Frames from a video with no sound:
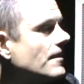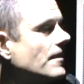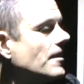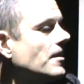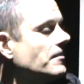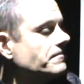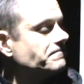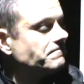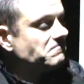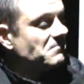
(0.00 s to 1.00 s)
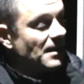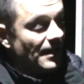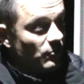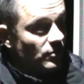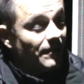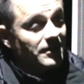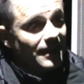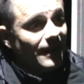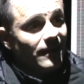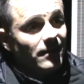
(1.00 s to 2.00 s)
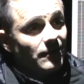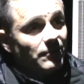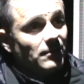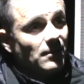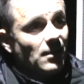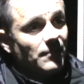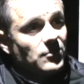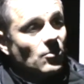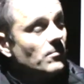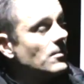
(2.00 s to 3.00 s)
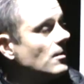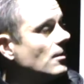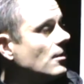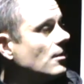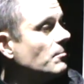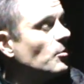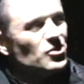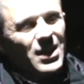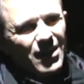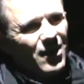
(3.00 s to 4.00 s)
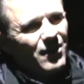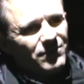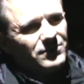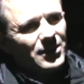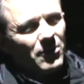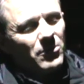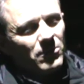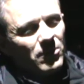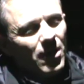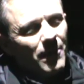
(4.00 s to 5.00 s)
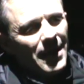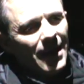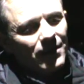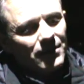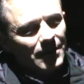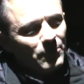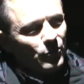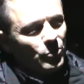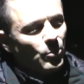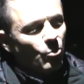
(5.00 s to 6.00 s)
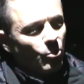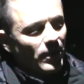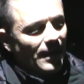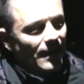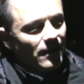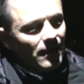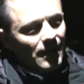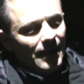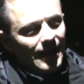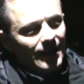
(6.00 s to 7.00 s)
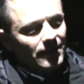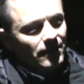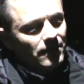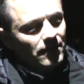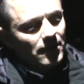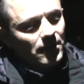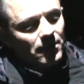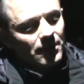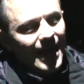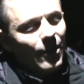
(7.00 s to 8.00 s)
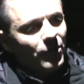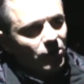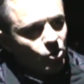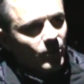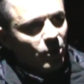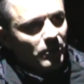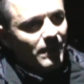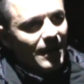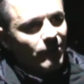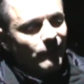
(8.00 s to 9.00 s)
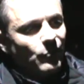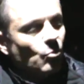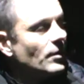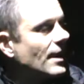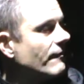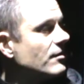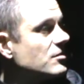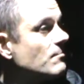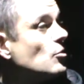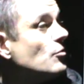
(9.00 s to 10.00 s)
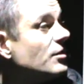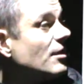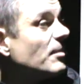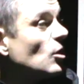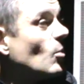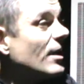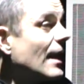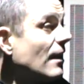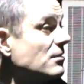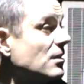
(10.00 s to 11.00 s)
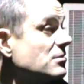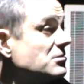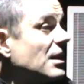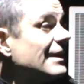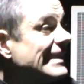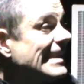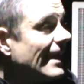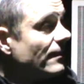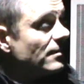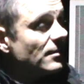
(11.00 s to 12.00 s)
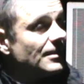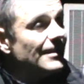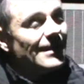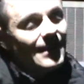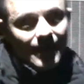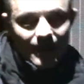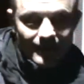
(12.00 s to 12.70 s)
And I was happy to get in at 0-0 at half time. But second half, we're a lot better and moved the ball quicker and held on to it a little bit better in forward areas and moved it a bit quicker. And in the end, I